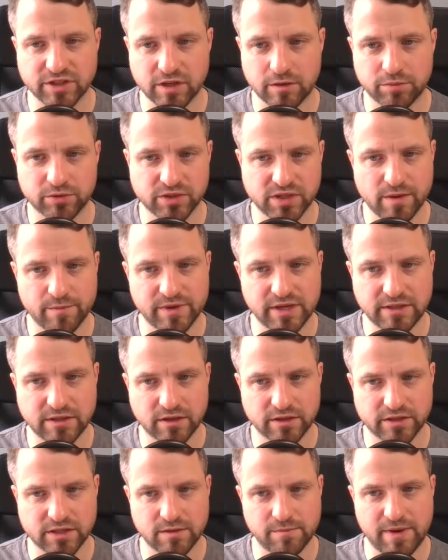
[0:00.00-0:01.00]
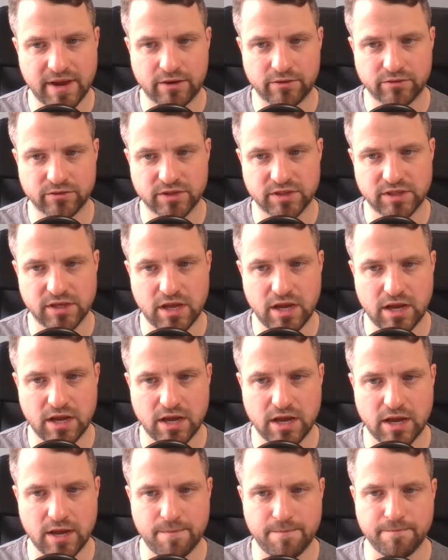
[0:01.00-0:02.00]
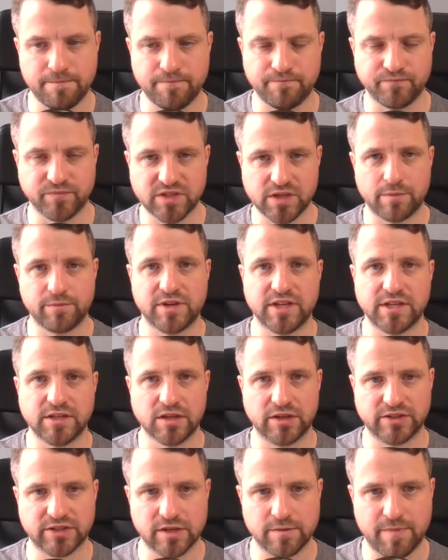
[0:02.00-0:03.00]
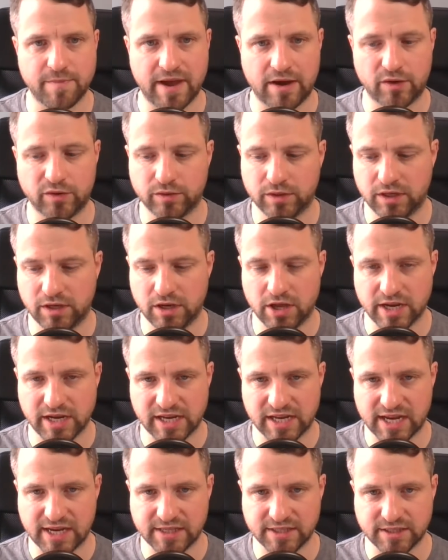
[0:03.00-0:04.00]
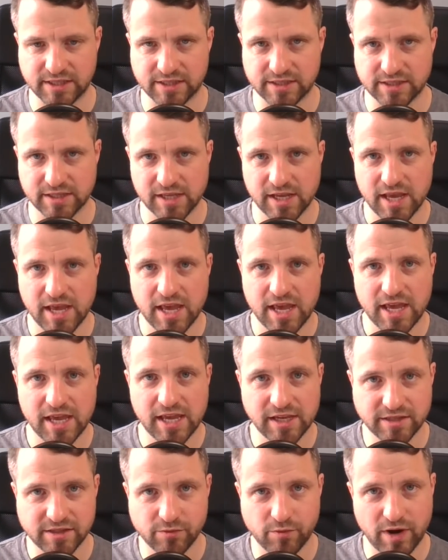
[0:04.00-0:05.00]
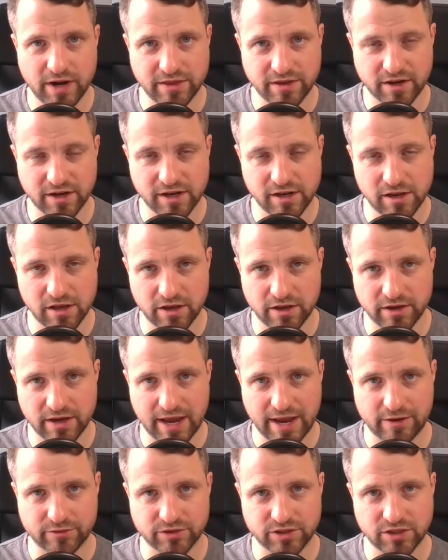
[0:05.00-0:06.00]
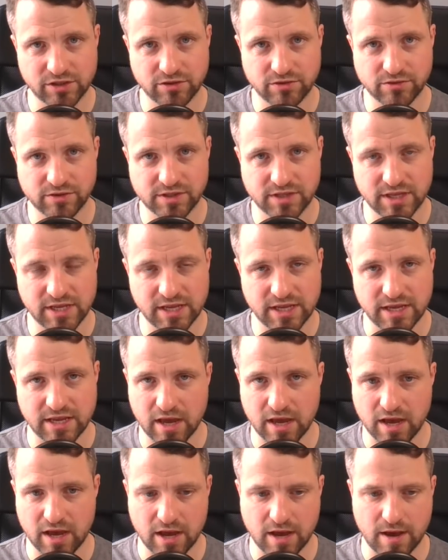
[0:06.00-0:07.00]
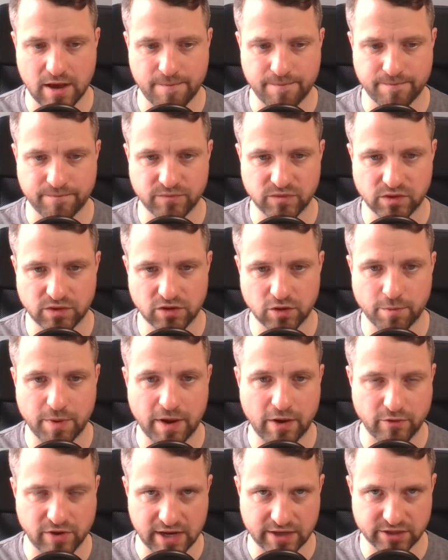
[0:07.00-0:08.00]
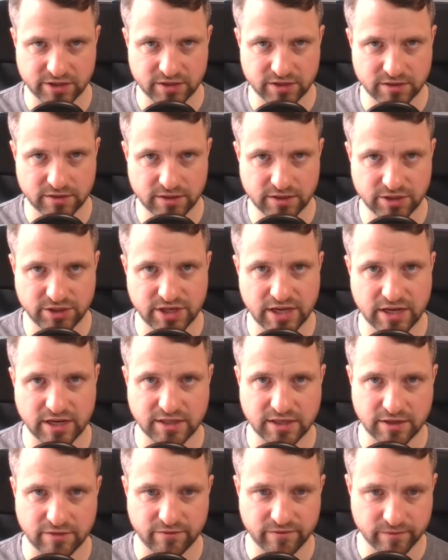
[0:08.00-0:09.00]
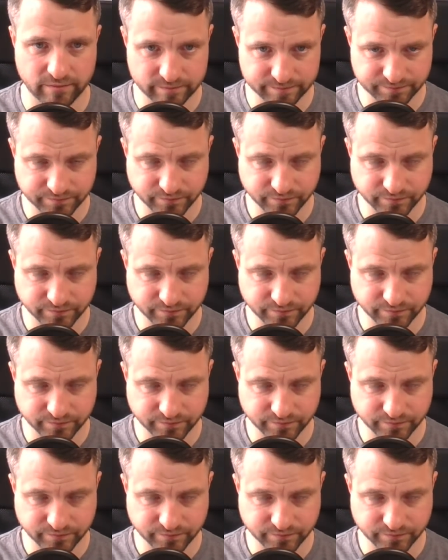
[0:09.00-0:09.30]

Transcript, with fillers: example, somebody's asked about um, somebody's asked about learning cases. Here's the way that I learned how to use the um, genitive